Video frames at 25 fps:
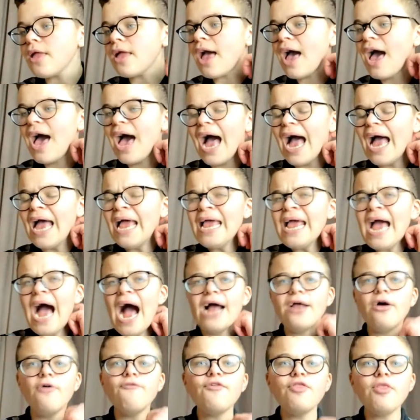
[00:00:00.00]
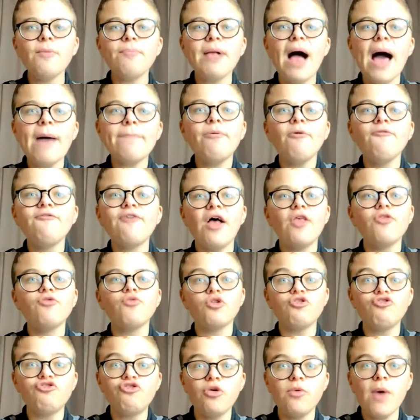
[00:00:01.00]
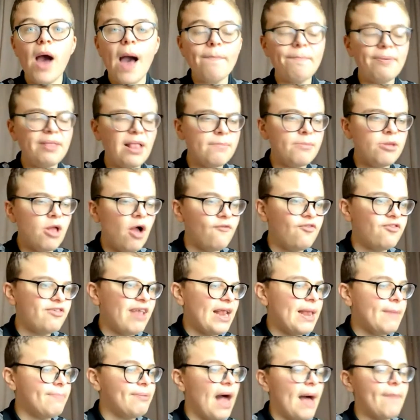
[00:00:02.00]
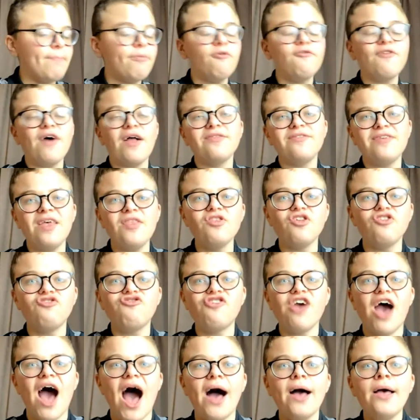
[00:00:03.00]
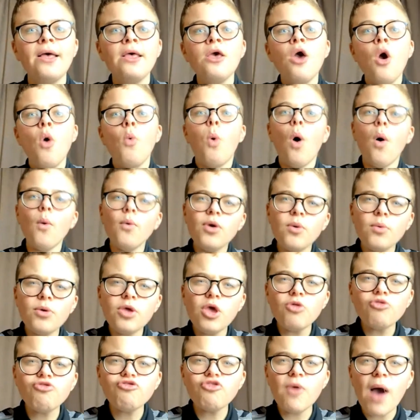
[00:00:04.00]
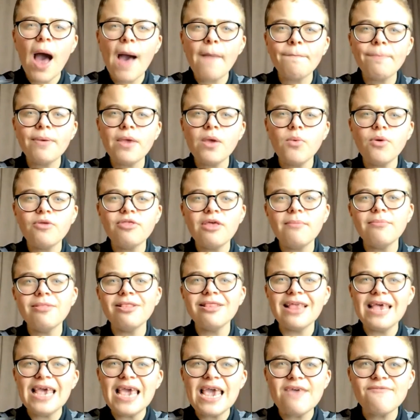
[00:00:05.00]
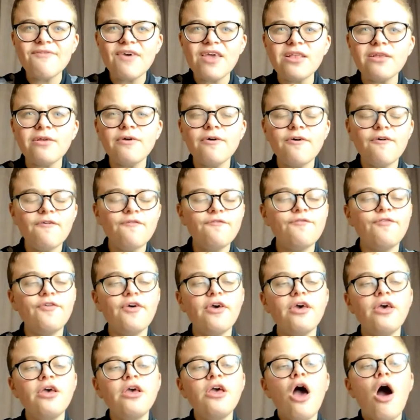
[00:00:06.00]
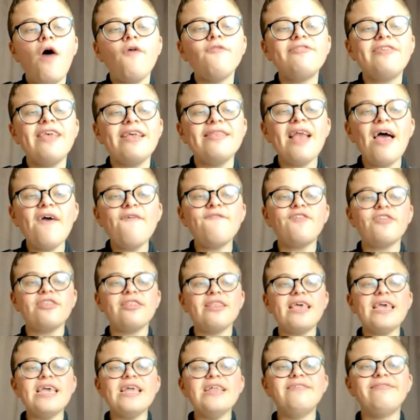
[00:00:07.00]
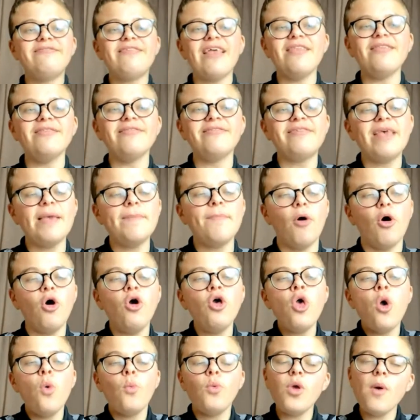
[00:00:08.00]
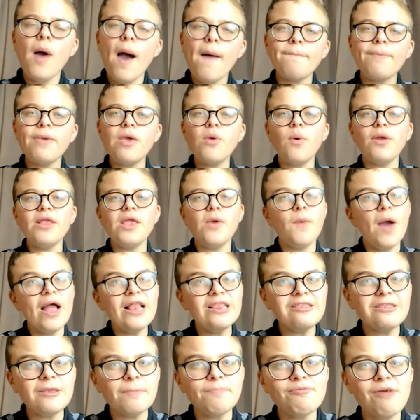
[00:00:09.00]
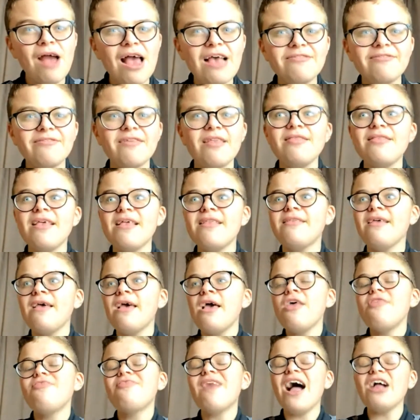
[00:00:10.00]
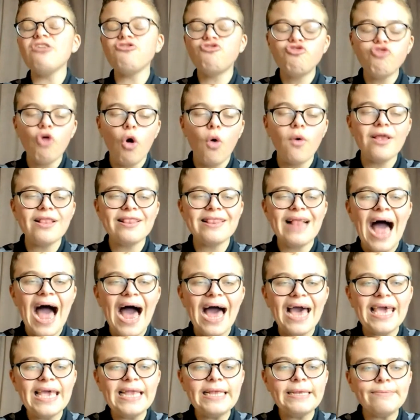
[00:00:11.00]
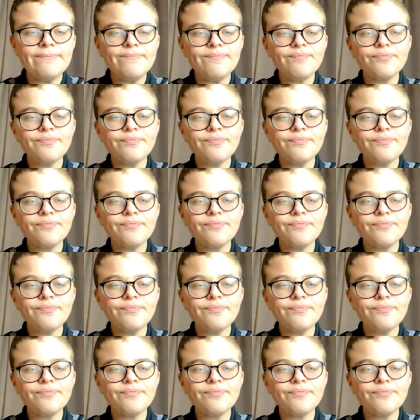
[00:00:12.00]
I don't think the Blackpool fans were too happy. Let me know if there's any Blackpool fans in the chat. What, were you too happy with him leaving? Obviously, he left for Leeds, didn't he? But were you happy when he went to Preston? Did that draw a line?